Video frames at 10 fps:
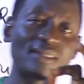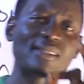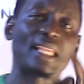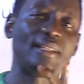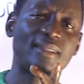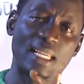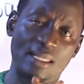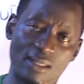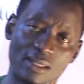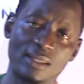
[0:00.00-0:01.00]

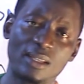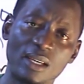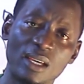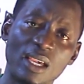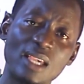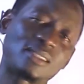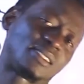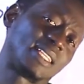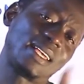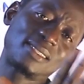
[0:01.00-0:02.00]
sentence
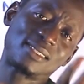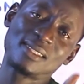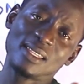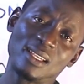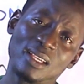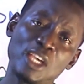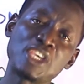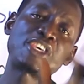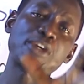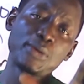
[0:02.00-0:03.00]
is just
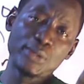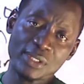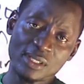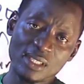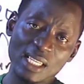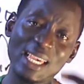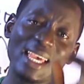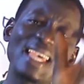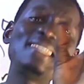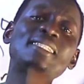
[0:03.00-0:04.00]
used
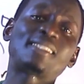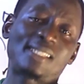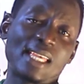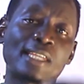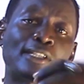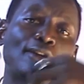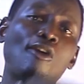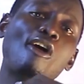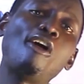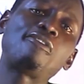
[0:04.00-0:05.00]
instead
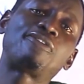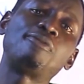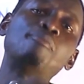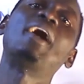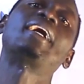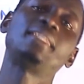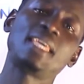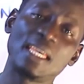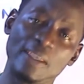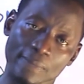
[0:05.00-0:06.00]
of my
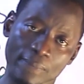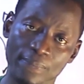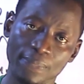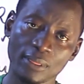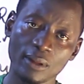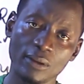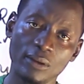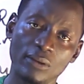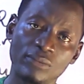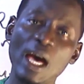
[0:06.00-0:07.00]
name.
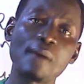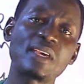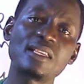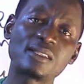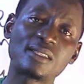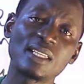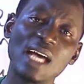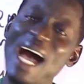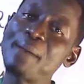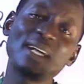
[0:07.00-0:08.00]
That means
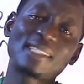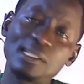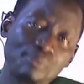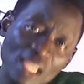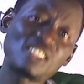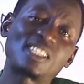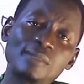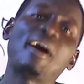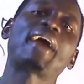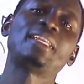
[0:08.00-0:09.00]
I mustn't
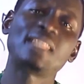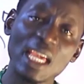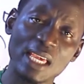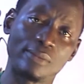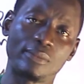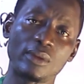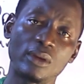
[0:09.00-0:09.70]
mention my name